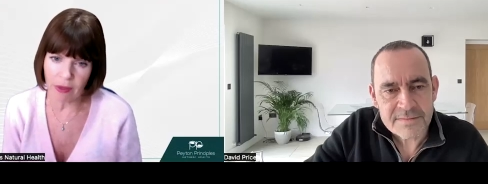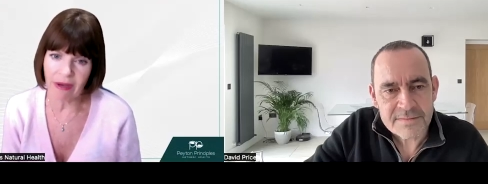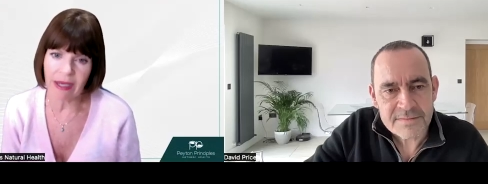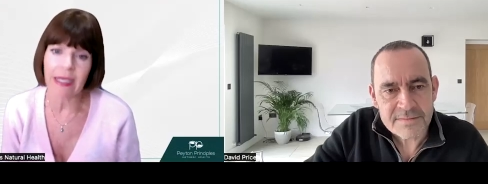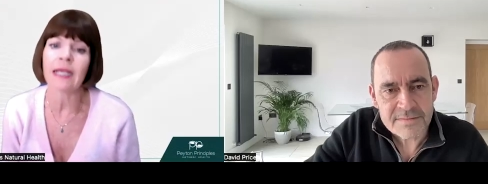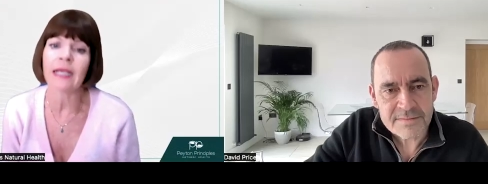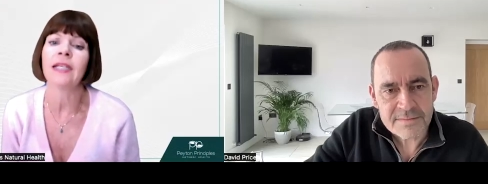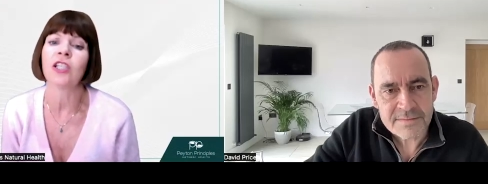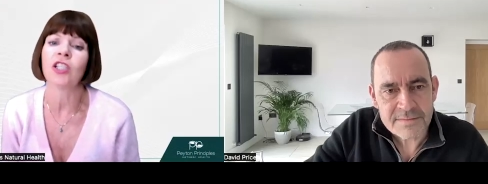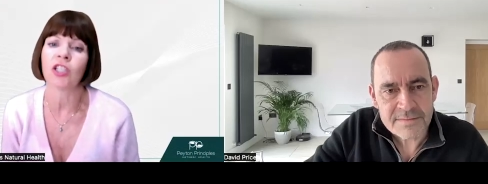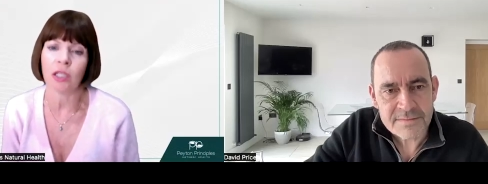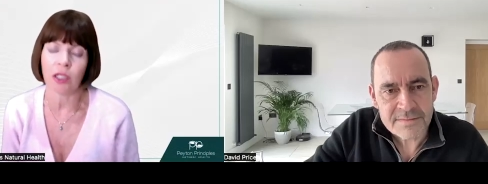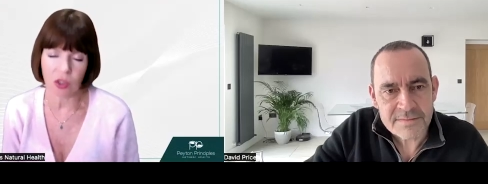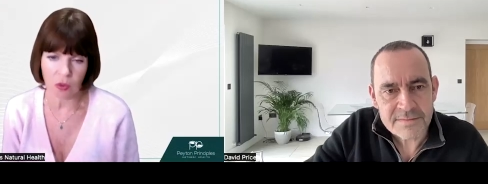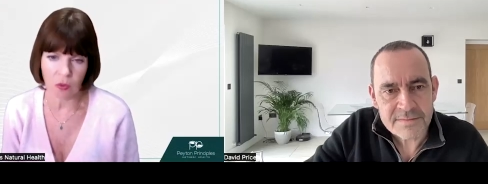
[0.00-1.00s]
Speaker 1: recognition
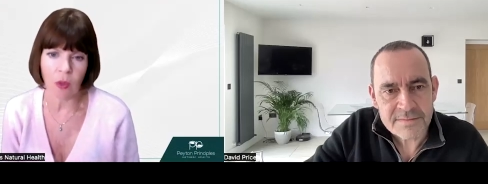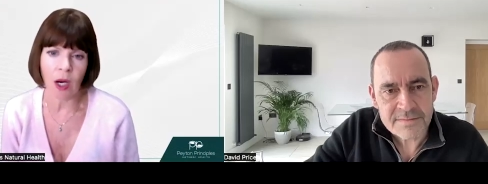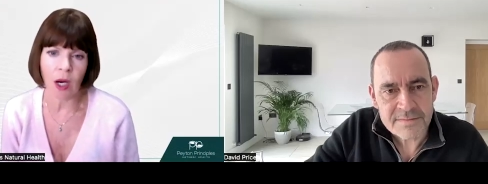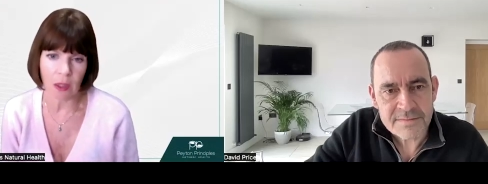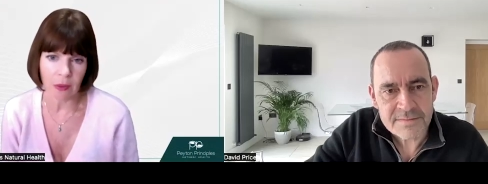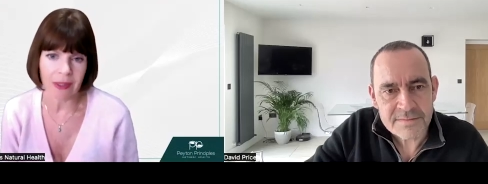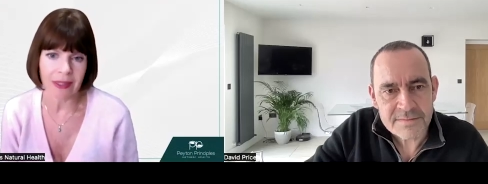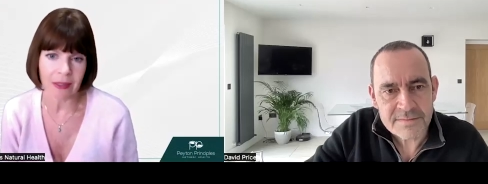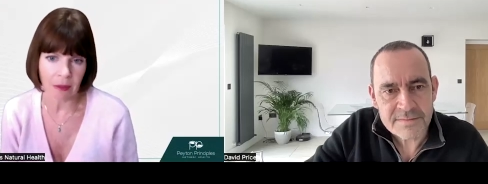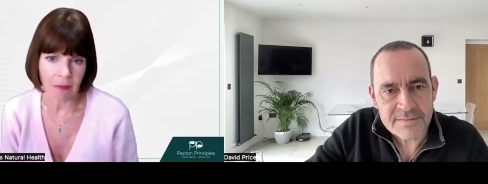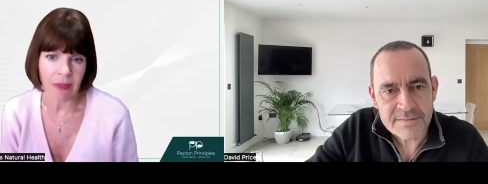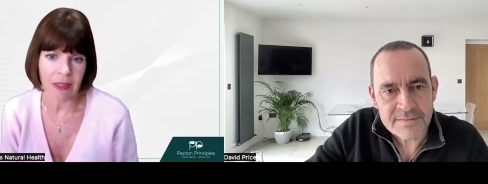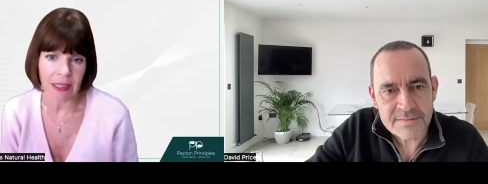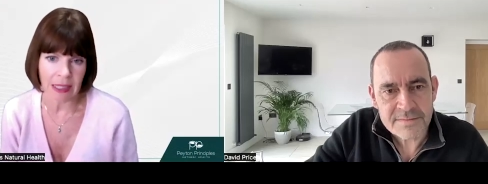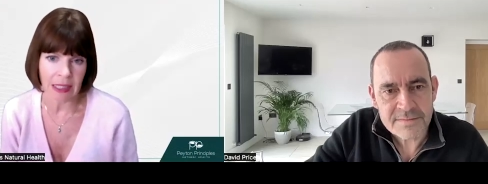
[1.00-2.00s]
to work with
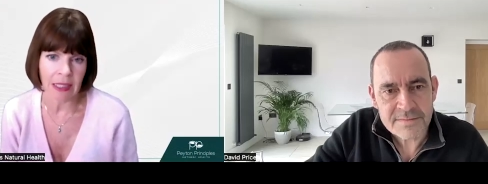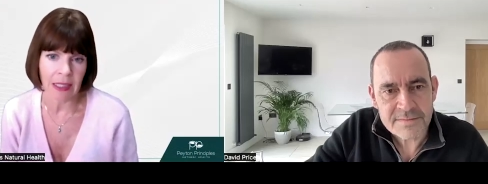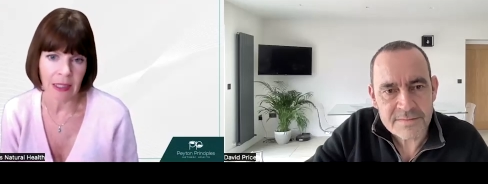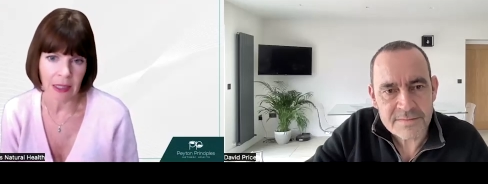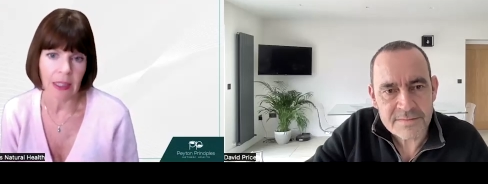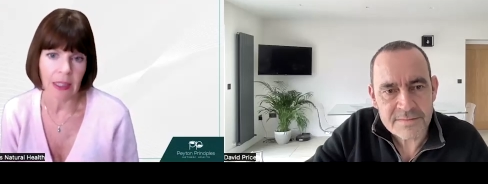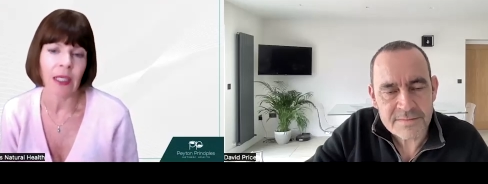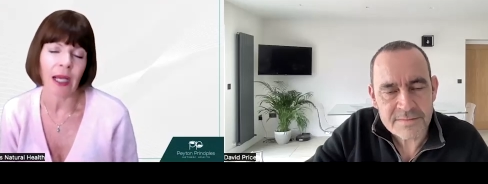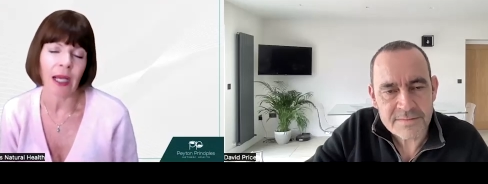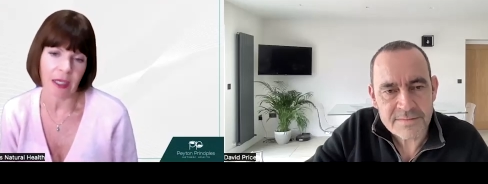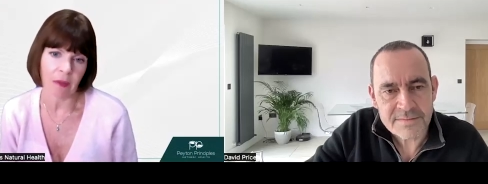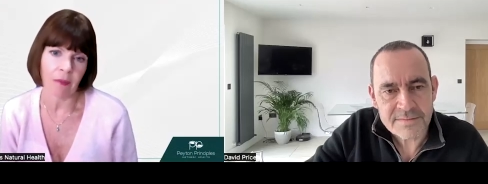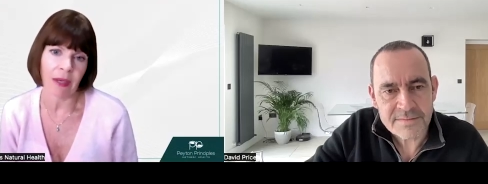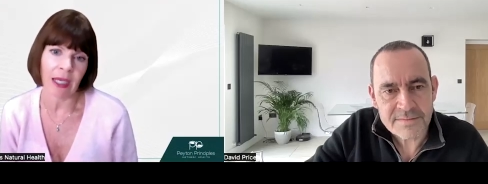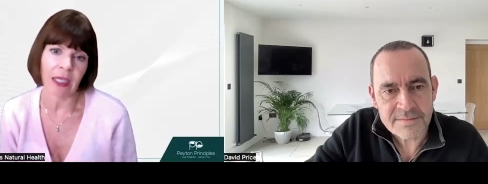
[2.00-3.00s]
somebody like
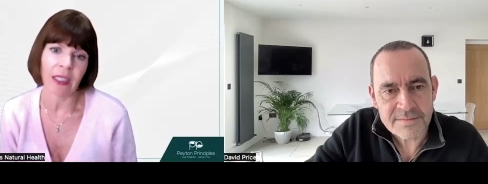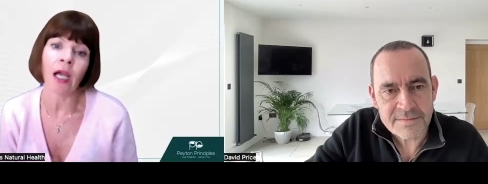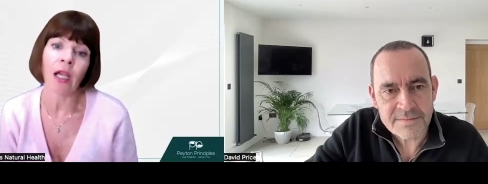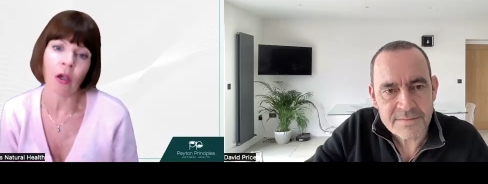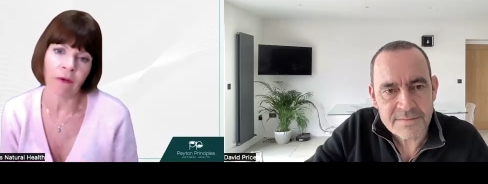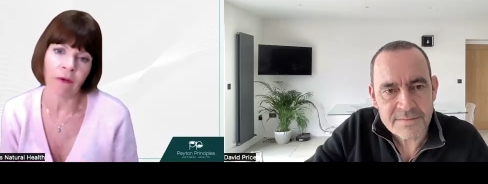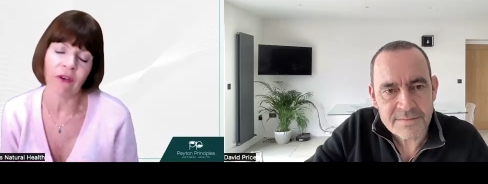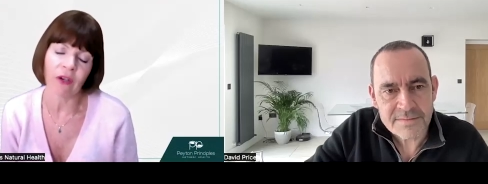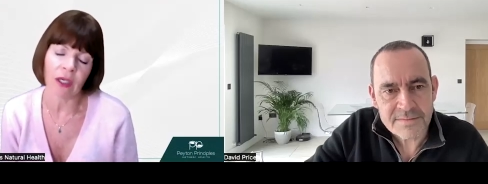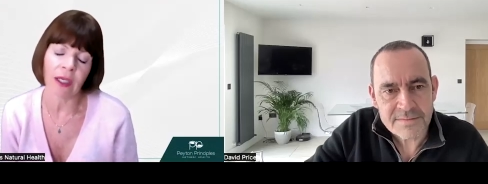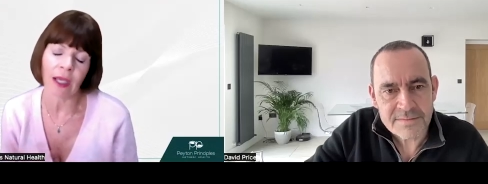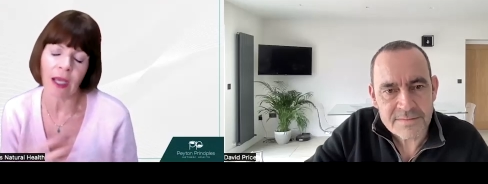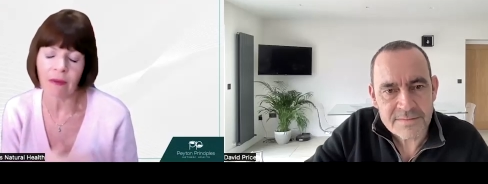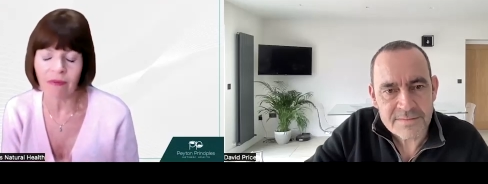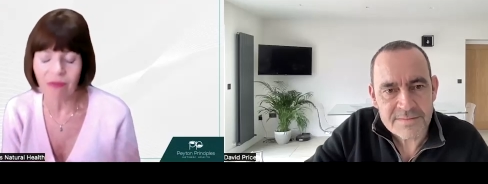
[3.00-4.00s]
me and i often
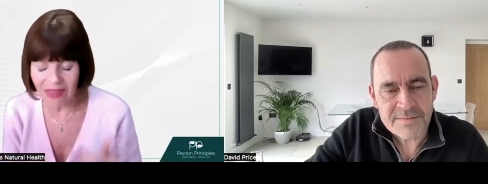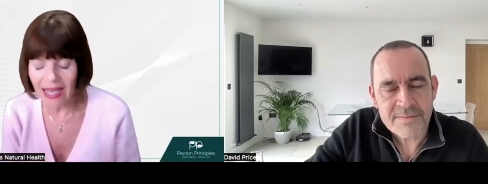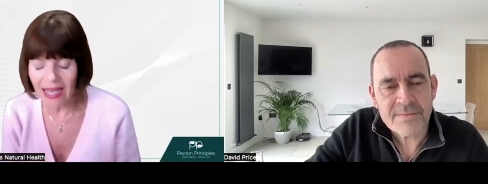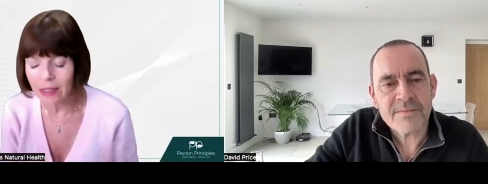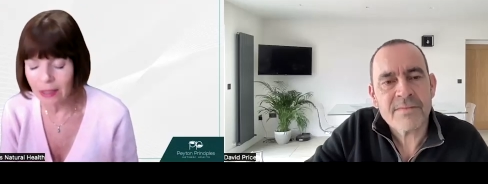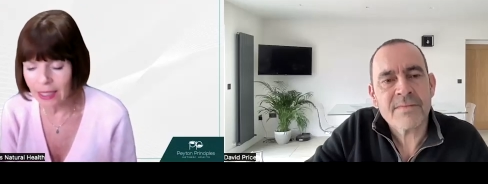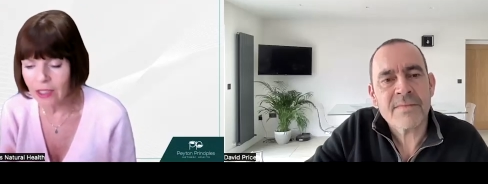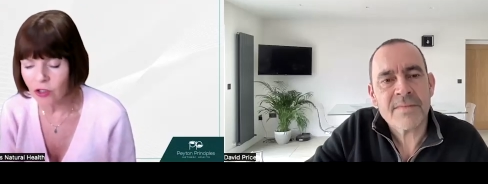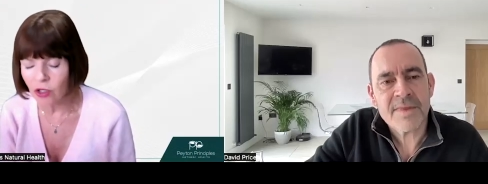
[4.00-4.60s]
get, then get